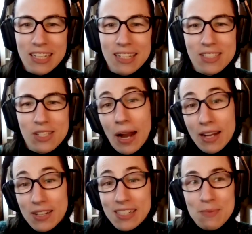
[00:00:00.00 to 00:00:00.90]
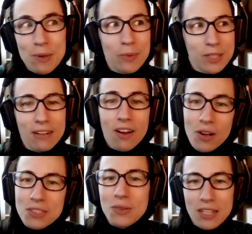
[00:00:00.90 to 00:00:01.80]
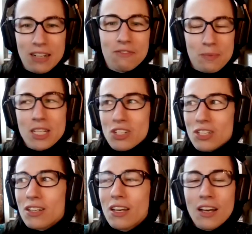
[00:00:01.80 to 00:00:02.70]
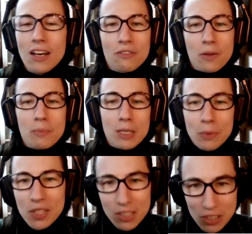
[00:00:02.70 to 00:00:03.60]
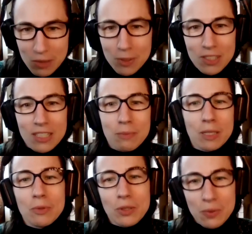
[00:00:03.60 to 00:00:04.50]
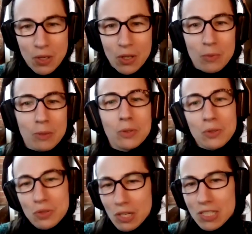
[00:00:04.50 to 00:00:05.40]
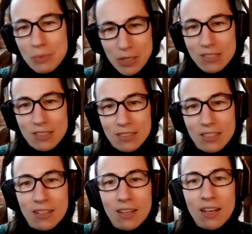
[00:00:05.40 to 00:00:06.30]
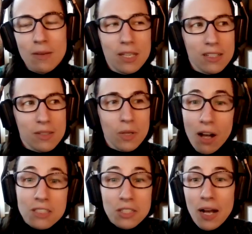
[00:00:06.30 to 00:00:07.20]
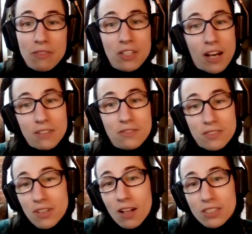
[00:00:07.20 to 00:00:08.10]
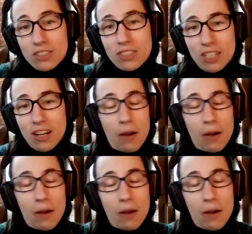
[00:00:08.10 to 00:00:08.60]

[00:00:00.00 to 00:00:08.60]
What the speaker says: And so I encourage people now to also get information from people in your community, people people you trust personally, because we all do have a lot of knowledge to share.